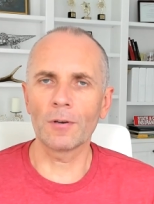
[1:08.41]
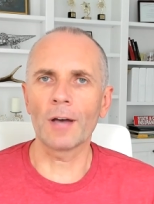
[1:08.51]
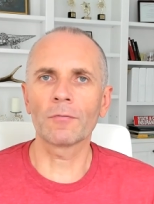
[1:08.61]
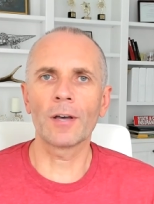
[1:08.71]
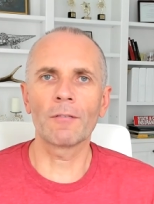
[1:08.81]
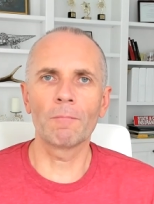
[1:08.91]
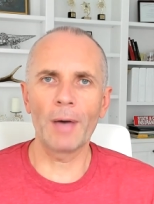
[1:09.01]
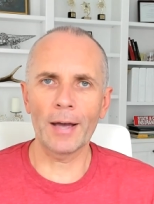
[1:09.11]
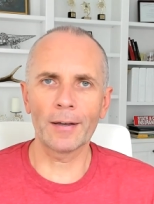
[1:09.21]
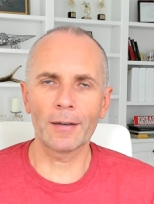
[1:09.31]
you have to have a
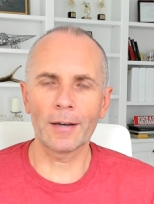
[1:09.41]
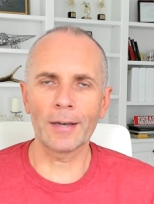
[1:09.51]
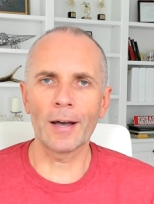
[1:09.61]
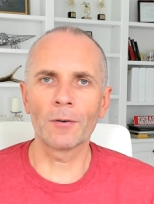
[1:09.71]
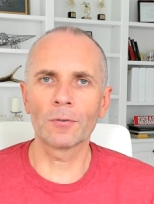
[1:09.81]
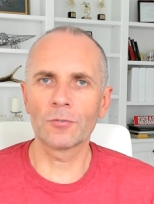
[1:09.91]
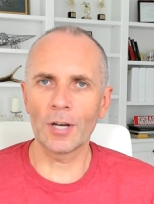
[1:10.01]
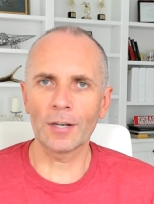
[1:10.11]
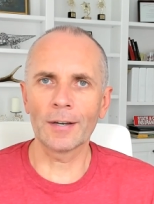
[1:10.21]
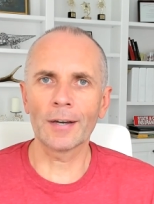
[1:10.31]
bank account,
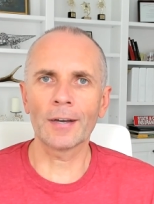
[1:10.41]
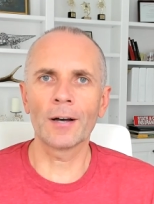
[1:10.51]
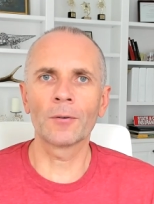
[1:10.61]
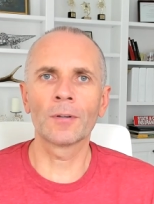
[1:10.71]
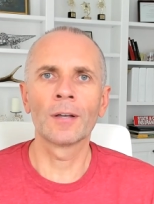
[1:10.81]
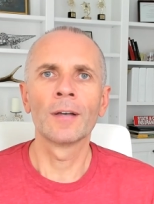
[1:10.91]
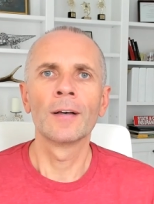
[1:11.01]
checking account,